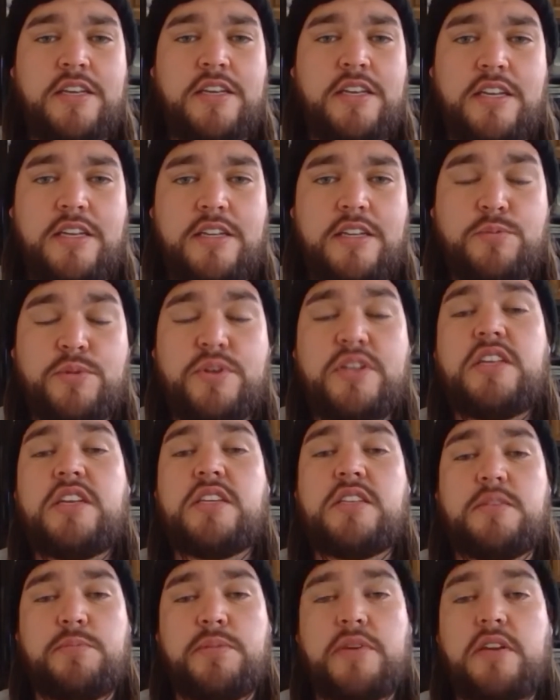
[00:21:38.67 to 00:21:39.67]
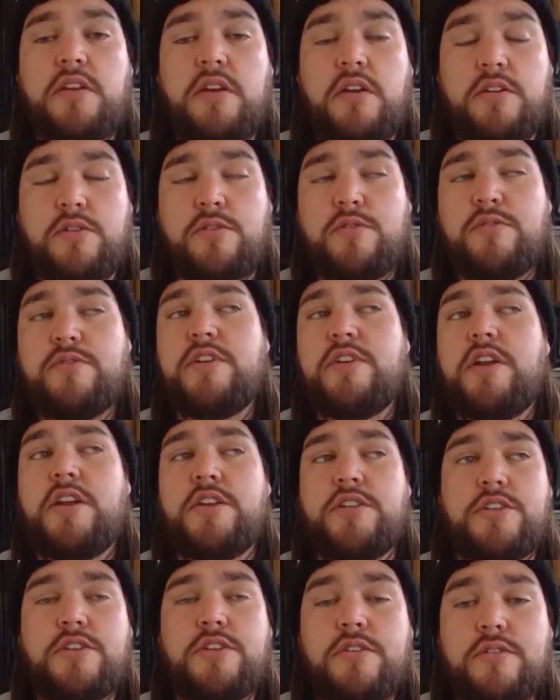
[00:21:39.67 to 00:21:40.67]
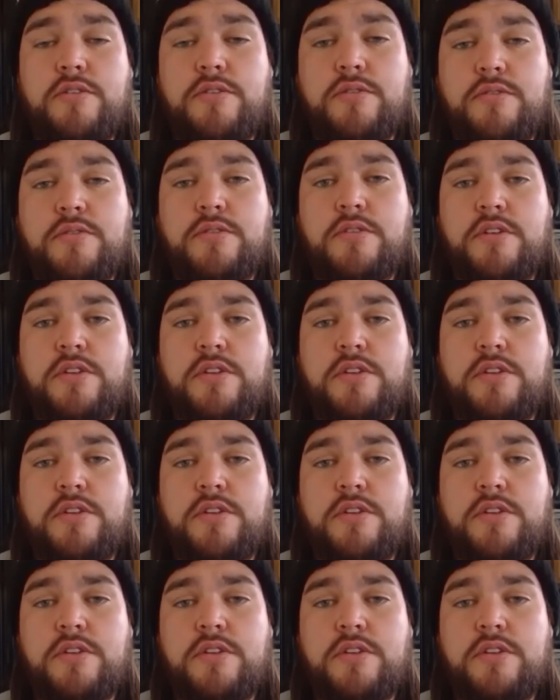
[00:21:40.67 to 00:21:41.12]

It really is behooved on you